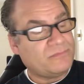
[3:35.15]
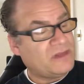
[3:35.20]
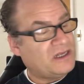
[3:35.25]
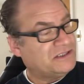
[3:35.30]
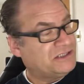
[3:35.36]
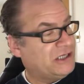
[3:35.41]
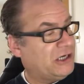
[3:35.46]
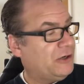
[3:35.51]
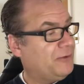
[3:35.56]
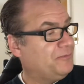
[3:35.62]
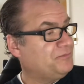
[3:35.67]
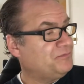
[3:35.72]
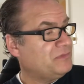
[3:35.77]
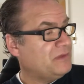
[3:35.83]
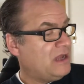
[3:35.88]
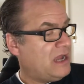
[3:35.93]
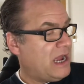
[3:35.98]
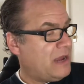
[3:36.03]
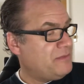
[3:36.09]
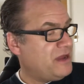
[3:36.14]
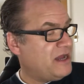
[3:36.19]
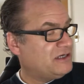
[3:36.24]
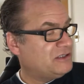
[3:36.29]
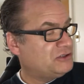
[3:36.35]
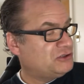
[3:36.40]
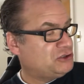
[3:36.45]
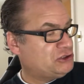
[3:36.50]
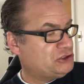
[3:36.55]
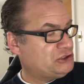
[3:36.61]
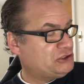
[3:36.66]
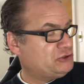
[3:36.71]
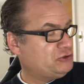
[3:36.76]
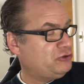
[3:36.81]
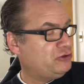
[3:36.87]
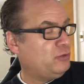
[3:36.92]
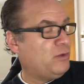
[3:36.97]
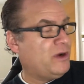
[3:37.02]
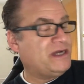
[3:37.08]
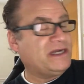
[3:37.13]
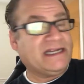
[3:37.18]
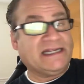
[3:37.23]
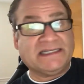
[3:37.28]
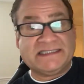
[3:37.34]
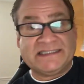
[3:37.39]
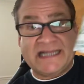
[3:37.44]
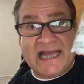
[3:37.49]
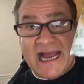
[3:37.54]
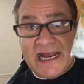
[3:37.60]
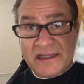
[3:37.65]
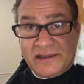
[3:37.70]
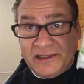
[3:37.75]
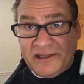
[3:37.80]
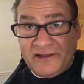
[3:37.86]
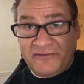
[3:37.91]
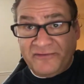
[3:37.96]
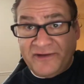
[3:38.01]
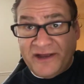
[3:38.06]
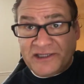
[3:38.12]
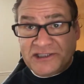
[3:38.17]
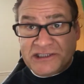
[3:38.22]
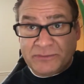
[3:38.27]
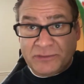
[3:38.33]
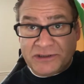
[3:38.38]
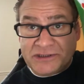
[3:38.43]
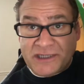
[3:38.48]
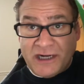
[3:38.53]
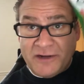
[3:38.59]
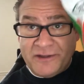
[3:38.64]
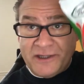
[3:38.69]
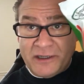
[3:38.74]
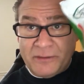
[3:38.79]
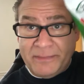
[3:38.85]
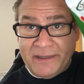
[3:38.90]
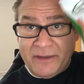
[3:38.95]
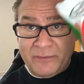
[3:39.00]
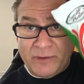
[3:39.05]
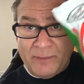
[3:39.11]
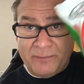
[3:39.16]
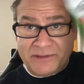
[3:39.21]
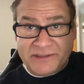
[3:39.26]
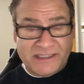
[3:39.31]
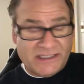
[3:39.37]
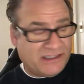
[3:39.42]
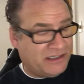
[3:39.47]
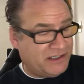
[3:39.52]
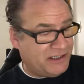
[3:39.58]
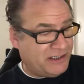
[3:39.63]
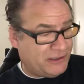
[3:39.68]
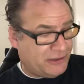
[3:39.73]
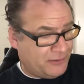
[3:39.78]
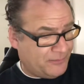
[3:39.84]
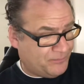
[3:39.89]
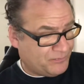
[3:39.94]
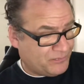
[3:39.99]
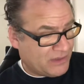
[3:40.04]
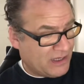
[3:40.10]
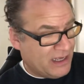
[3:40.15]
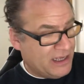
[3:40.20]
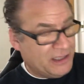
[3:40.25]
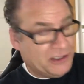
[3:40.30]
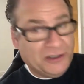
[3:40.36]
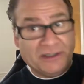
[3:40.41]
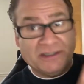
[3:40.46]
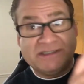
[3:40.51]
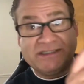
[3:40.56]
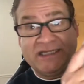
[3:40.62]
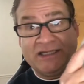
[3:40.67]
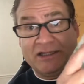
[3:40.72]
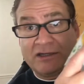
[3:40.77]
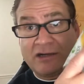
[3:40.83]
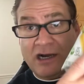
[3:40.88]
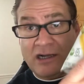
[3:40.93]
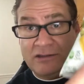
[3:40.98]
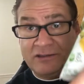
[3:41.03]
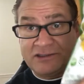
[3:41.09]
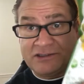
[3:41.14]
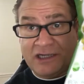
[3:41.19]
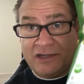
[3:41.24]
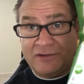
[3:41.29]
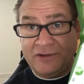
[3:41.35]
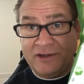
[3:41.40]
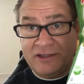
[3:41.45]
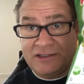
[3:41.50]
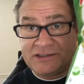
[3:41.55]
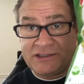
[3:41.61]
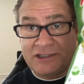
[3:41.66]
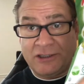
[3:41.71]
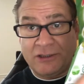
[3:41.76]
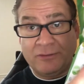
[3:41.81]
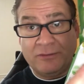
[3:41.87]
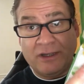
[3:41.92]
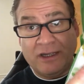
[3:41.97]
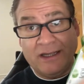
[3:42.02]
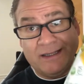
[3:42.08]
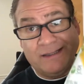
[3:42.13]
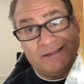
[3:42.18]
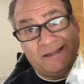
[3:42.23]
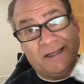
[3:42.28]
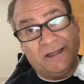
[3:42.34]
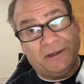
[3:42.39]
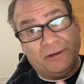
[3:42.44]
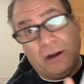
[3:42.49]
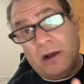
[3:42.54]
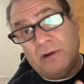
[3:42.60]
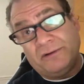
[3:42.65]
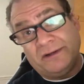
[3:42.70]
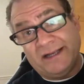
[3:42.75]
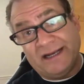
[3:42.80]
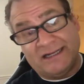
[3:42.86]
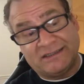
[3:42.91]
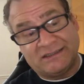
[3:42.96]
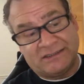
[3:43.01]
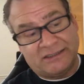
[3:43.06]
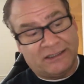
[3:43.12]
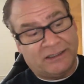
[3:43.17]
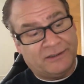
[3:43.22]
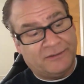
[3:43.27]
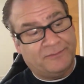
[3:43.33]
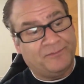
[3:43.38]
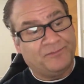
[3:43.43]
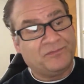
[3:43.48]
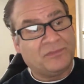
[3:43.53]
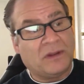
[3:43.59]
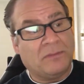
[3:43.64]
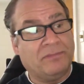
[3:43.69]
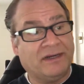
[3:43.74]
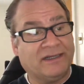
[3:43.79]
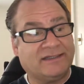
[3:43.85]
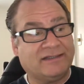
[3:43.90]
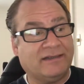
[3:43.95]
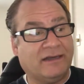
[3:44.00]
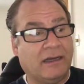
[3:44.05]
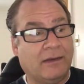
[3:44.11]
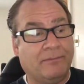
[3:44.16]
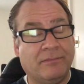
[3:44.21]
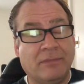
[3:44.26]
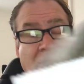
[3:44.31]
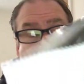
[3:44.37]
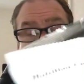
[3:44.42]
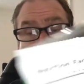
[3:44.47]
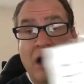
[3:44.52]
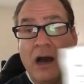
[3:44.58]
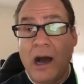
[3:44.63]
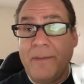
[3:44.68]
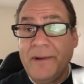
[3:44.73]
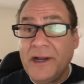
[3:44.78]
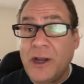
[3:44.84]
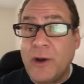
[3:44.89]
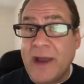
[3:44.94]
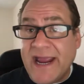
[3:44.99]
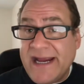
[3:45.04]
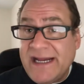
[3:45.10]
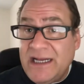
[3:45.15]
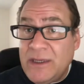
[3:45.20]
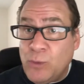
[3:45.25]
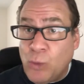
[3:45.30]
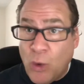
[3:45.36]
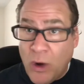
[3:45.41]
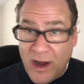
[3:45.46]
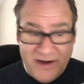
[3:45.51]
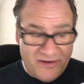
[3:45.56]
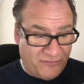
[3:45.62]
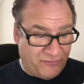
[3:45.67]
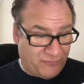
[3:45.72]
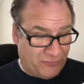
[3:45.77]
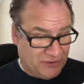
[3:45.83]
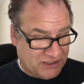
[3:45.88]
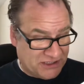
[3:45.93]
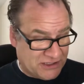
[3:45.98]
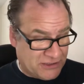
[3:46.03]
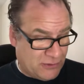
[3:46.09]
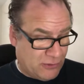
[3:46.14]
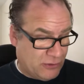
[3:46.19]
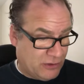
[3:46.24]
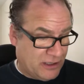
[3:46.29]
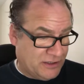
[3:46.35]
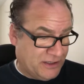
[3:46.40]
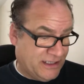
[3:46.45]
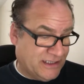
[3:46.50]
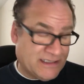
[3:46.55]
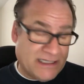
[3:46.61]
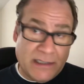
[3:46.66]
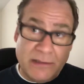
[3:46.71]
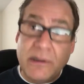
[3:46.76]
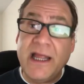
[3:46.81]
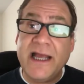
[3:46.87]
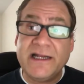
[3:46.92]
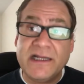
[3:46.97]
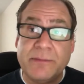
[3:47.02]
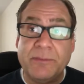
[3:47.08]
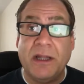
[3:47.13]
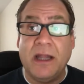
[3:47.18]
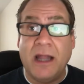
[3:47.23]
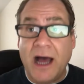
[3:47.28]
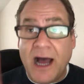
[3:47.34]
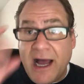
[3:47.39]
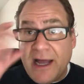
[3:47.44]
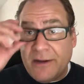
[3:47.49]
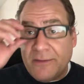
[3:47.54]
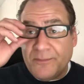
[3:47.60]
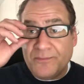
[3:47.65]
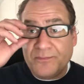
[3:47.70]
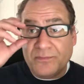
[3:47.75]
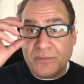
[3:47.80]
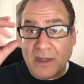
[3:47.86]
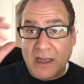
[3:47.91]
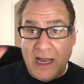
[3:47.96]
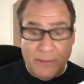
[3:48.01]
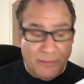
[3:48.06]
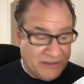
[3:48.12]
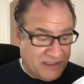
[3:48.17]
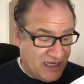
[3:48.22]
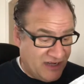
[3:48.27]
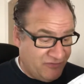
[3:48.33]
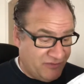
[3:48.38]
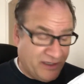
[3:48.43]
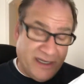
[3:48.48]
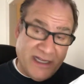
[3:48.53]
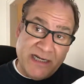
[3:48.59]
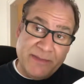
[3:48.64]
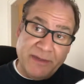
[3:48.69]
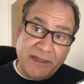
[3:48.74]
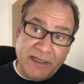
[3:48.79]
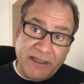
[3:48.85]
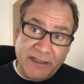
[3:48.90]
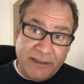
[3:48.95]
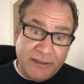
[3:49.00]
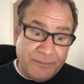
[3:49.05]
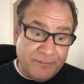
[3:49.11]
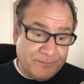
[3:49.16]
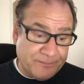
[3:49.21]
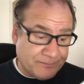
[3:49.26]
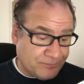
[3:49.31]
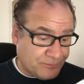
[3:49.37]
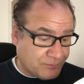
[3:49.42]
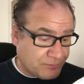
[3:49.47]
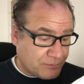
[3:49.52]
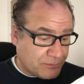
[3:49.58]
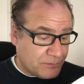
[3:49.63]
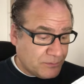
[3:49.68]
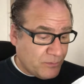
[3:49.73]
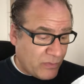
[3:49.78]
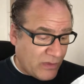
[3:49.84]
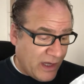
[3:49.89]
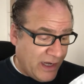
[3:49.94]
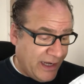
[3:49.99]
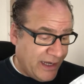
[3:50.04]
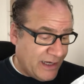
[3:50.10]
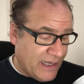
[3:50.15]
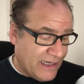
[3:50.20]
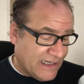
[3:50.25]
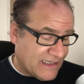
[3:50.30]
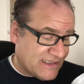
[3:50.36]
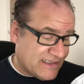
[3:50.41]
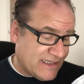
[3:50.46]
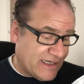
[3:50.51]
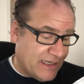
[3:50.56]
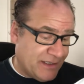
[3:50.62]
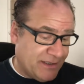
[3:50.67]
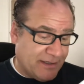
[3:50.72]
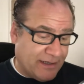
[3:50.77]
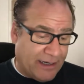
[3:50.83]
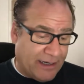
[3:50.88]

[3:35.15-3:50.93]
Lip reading: So I'm not sure what exactly the vegetables are that are being represented here. You can see the colors on there, so take your own guess. But I'm gonna go 81 for a score on these. I liked them a lot. I would definitely get them again. And like I said,